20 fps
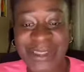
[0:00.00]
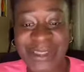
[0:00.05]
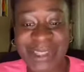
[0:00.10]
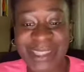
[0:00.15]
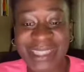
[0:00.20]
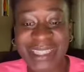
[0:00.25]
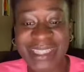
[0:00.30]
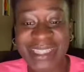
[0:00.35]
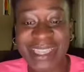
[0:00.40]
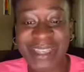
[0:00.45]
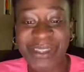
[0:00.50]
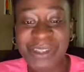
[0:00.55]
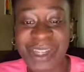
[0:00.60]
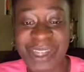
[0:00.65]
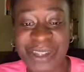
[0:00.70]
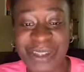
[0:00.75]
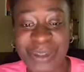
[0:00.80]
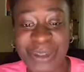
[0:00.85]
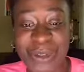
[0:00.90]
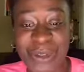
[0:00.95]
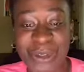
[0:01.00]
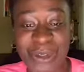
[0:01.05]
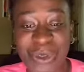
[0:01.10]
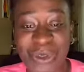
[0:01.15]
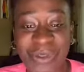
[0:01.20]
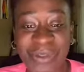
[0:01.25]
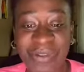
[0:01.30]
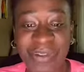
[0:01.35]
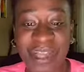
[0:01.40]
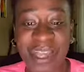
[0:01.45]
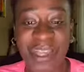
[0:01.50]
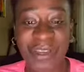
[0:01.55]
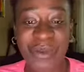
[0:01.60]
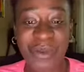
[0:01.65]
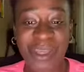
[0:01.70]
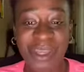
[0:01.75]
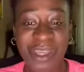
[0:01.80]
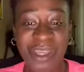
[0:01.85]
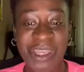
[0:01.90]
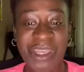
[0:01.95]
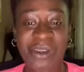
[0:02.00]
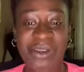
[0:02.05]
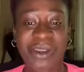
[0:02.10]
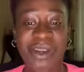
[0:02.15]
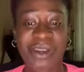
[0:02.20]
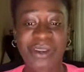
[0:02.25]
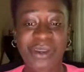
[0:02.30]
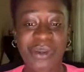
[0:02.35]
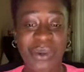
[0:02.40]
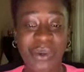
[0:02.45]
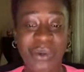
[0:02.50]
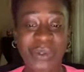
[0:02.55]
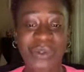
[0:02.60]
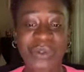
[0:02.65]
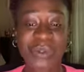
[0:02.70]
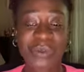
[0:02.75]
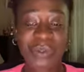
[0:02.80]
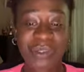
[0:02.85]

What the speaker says: need to say you can also do flyer with the QR codes, which